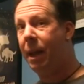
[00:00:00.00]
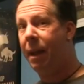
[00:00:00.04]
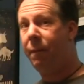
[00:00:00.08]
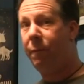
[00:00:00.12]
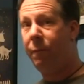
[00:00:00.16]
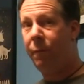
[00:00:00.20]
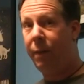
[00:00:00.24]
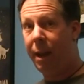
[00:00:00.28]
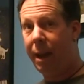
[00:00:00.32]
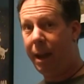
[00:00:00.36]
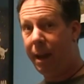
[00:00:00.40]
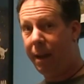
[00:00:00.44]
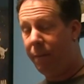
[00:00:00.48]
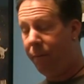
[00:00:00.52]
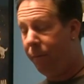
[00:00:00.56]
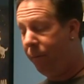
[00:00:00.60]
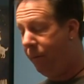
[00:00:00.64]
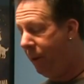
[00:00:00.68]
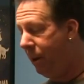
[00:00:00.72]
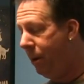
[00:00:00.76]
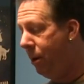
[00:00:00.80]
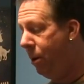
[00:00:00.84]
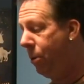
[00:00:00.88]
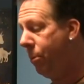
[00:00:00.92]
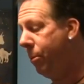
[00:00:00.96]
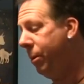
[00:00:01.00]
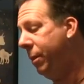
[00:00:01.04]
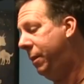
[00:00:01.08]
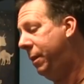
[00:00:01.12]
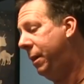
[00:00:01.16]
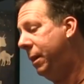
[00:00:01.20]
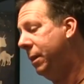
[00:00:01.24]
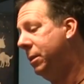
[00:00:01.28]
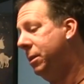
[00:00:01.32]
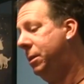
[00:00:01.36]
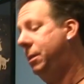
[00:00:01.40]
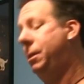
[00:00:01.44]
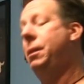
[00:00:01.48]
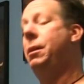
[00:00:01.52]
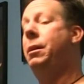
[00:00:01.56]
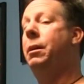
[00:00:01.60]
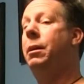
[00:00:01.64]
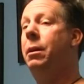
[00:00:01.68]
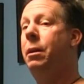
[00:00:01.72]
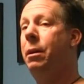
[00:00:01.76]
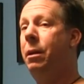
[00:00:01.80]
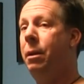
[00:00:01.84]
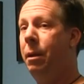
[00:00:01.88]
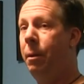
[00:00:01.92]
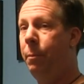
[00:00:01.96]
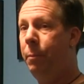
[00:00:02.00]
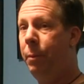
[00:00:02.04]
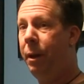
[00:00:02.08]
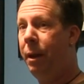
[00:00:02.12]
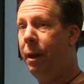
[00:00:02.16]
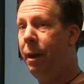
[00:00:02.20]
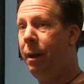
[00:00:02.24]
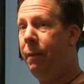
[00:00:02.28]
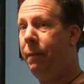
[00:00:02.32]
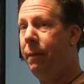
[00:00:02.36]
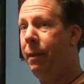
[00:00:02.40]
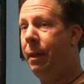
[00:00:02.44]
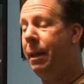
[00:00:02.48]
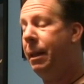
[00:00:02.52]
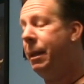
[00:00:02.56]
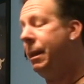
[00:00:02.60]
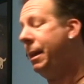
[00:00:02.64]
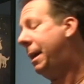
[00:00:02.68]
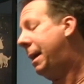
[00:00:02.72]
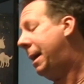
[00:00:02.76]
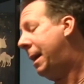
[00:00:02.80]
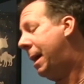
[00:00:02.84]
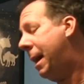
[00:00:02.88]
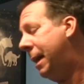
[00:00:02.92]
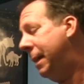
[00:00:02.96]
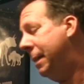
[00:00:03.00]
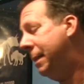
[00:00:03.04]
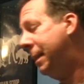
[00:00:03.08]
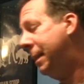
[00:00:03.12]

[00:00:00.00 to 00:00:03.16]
and video with this. But I